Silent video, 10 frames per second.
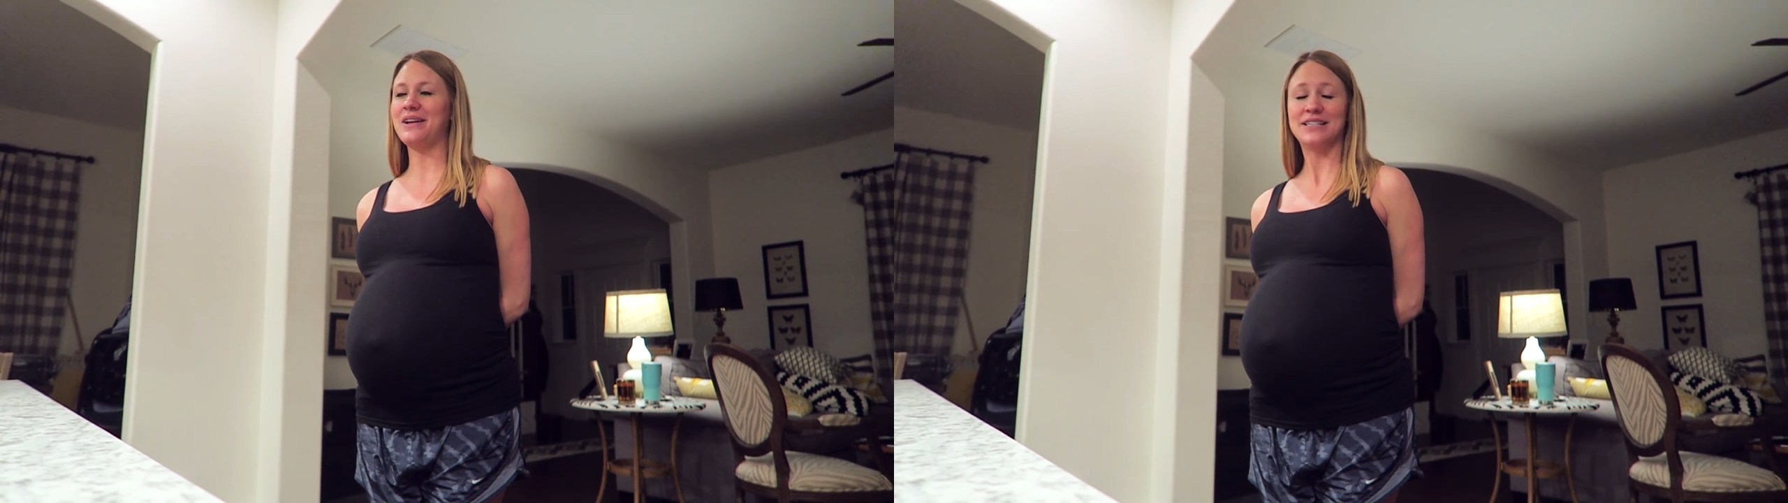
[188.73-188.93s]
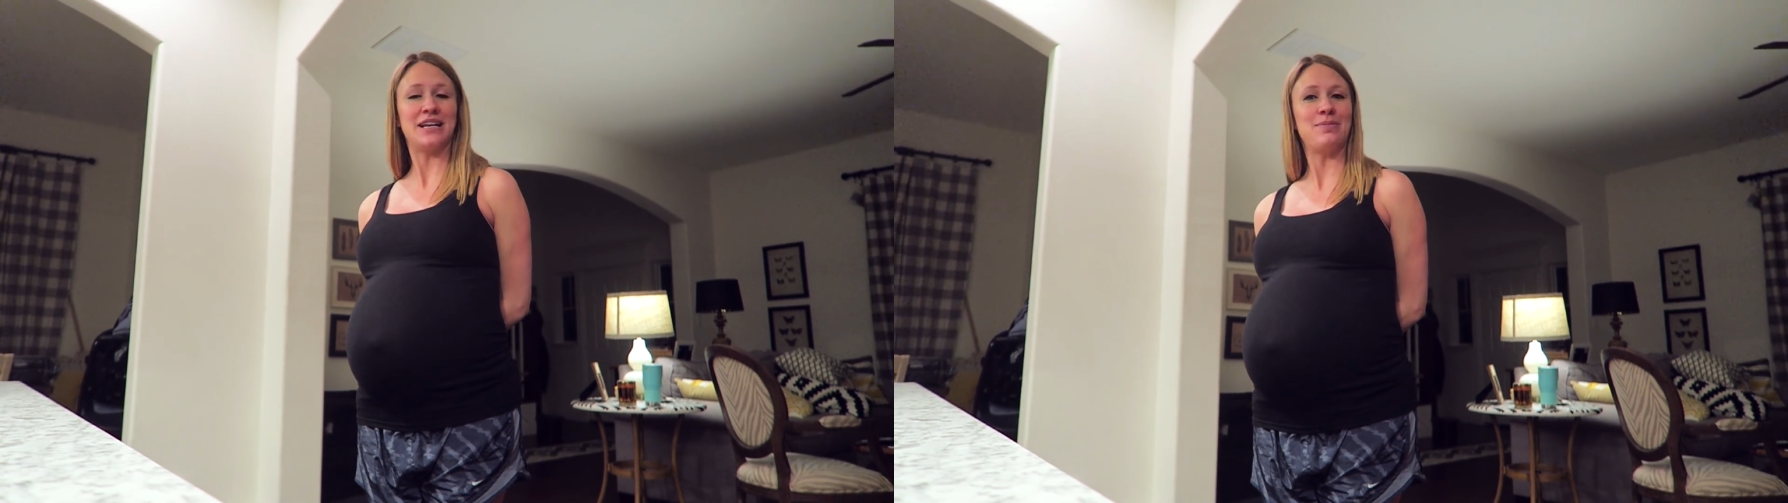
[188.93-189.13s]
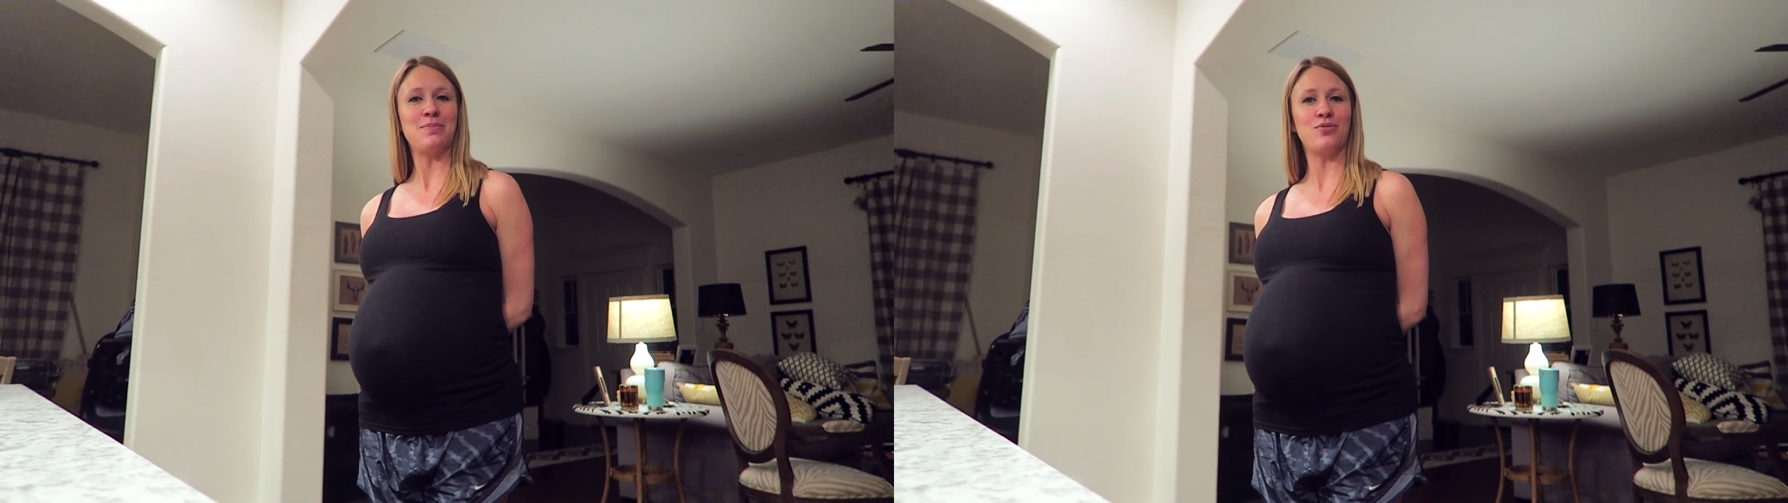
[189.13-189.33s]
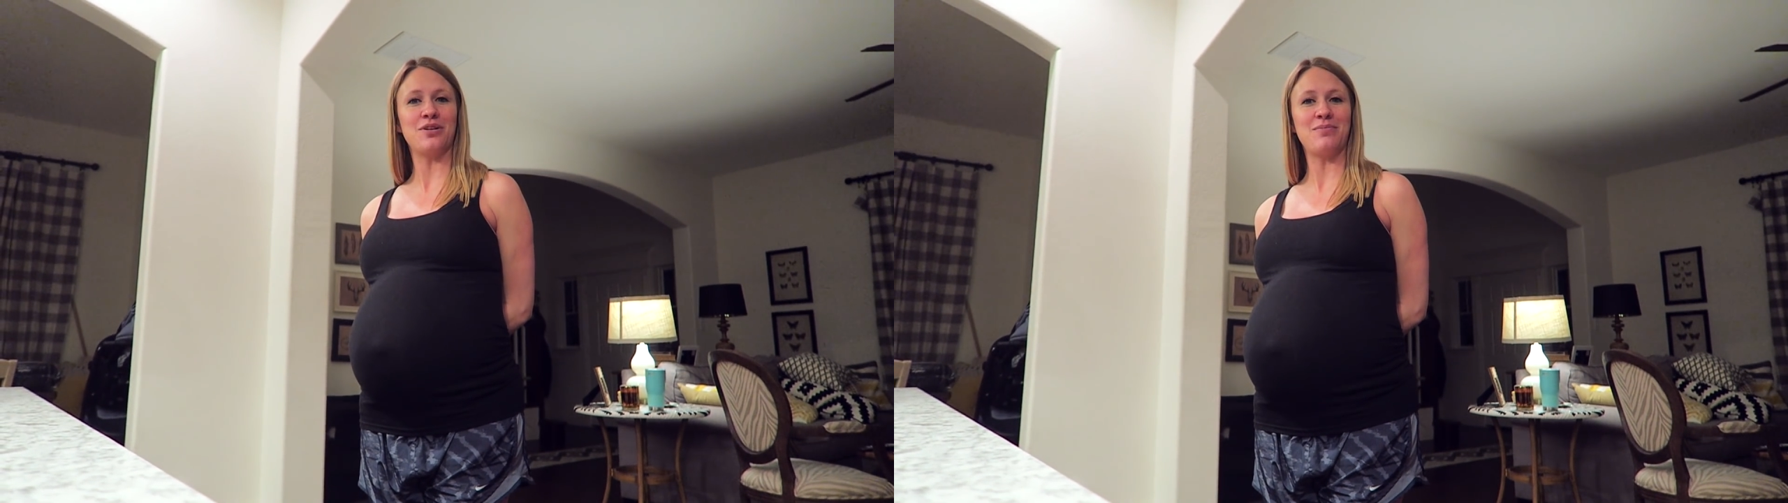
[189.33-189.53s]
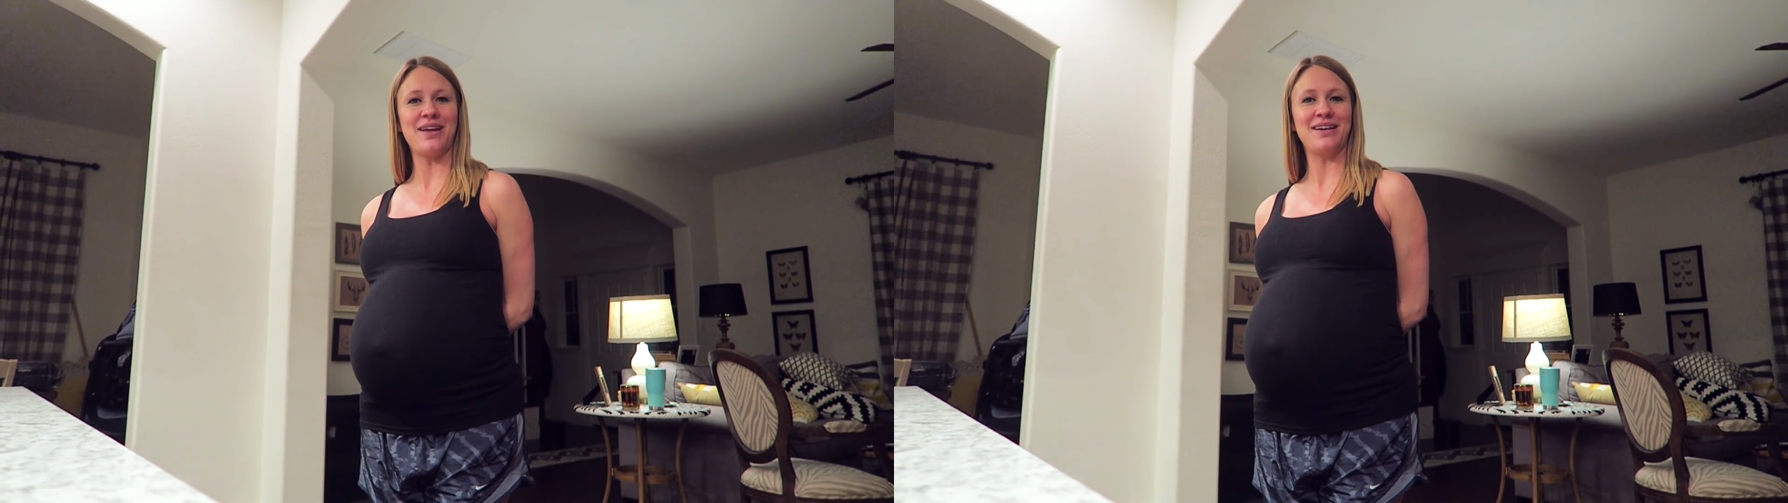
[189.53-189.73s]
He's gonna be
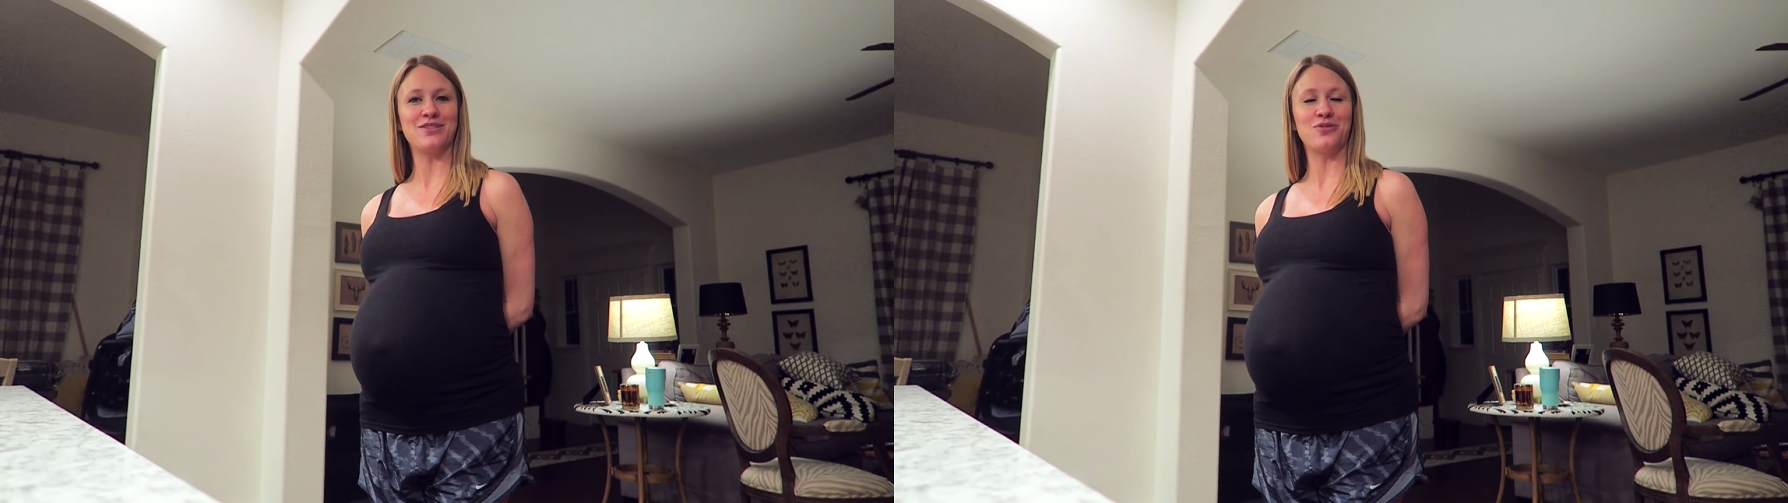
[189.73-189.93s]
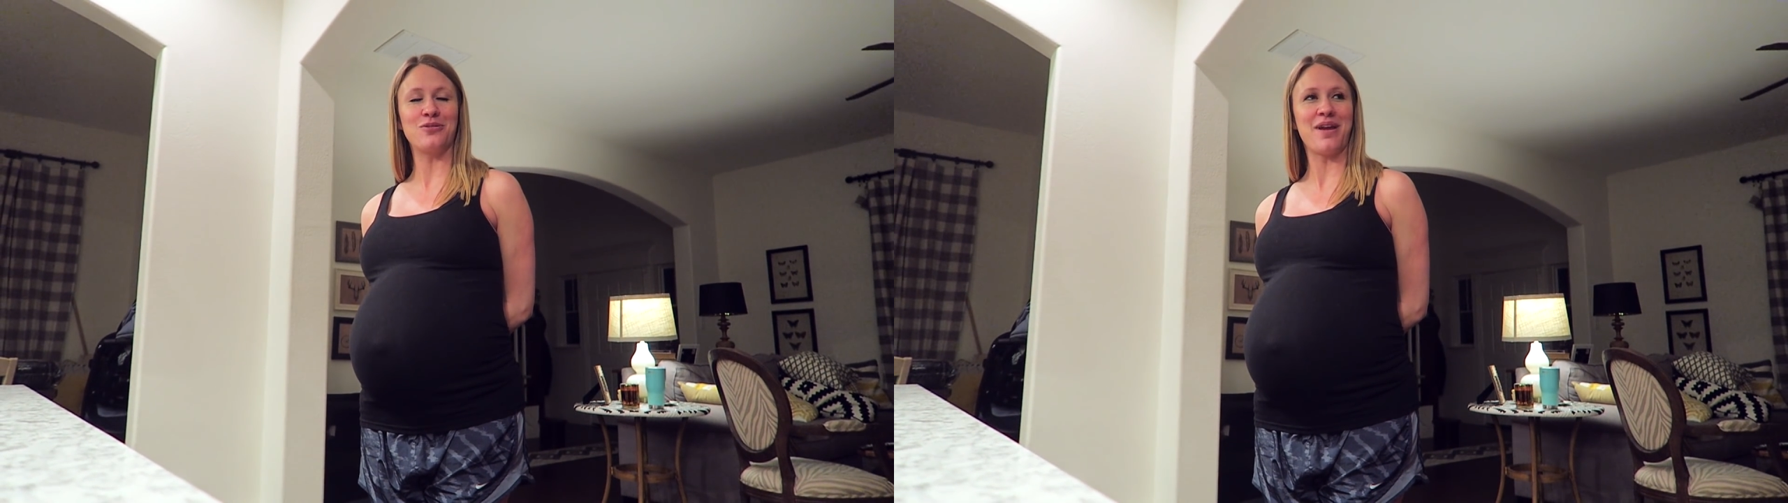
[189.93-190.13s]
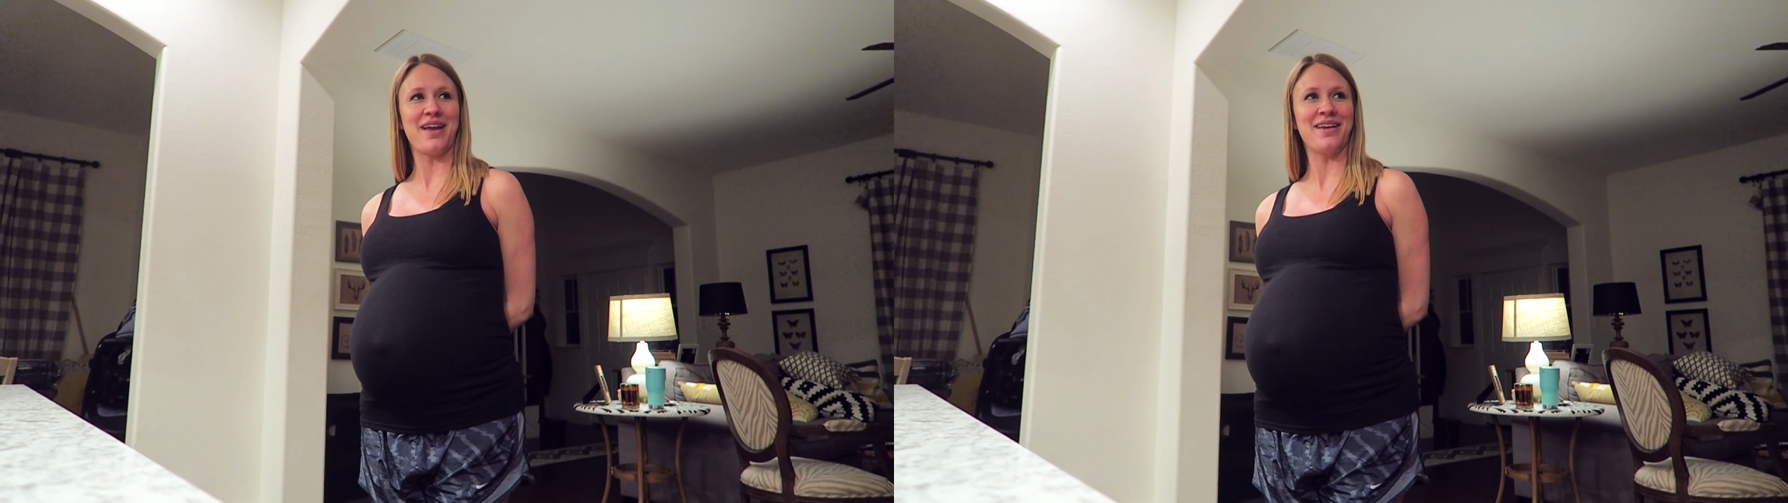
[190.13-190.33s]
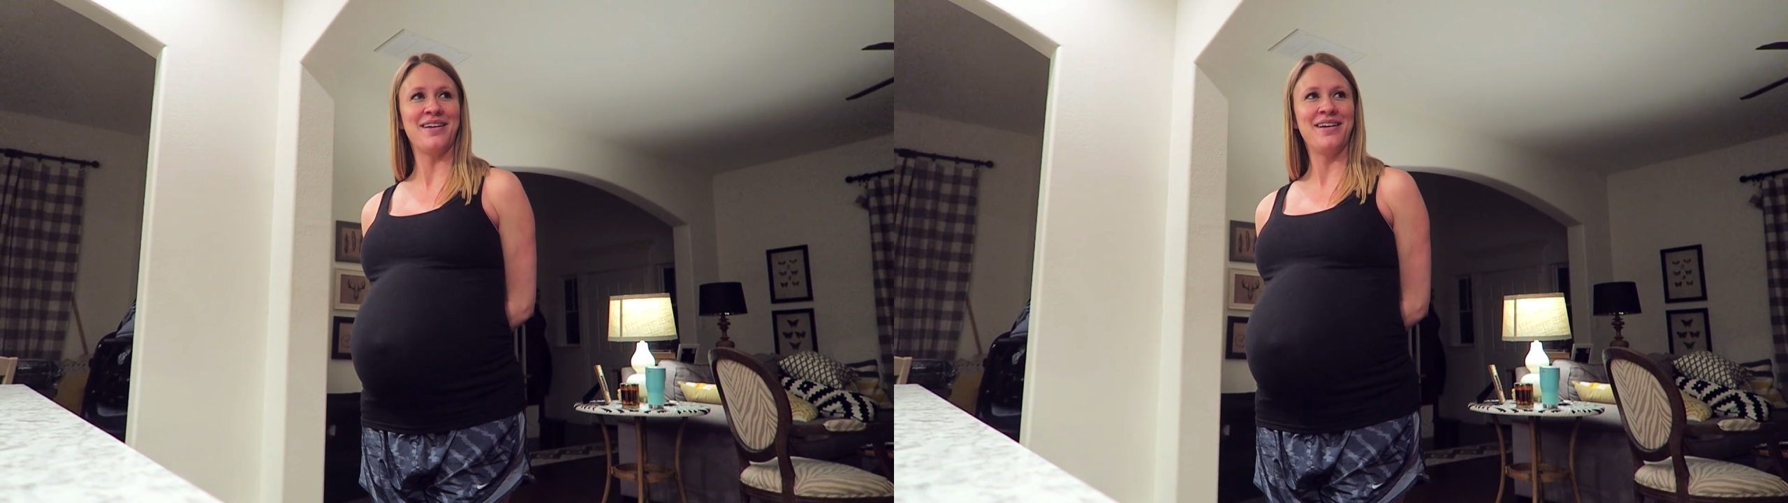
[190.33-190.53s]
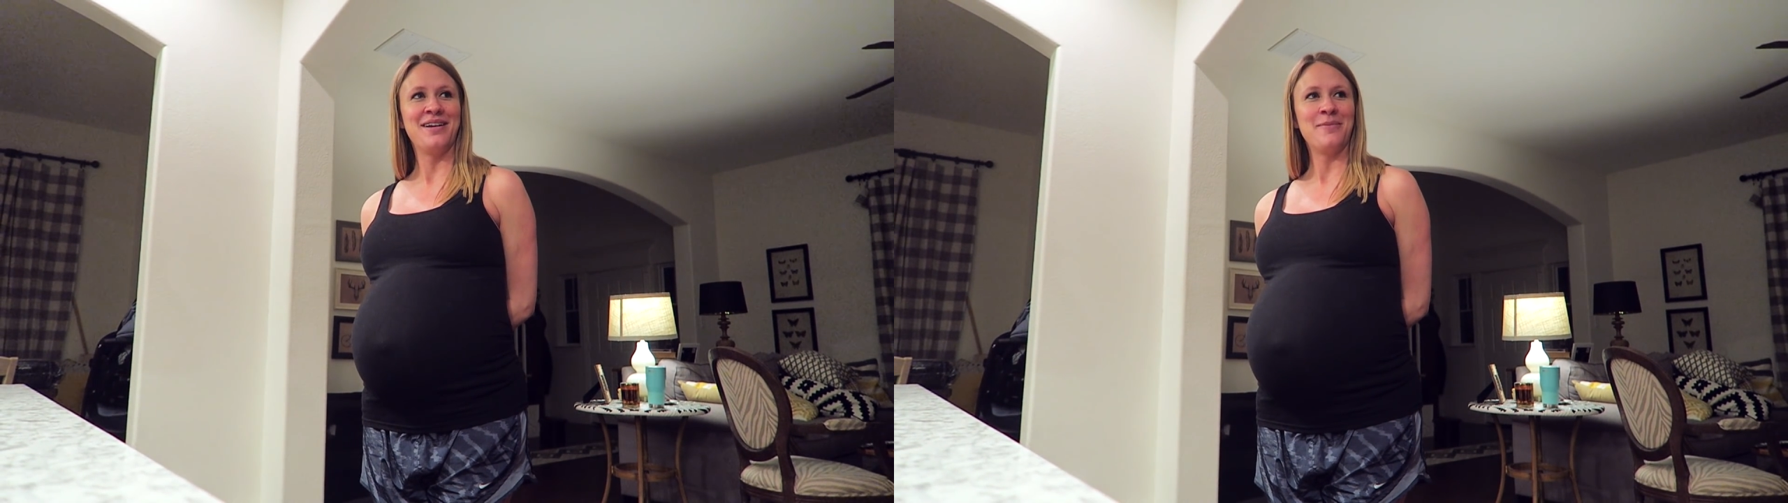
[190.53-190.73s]
born in May, he's born in May.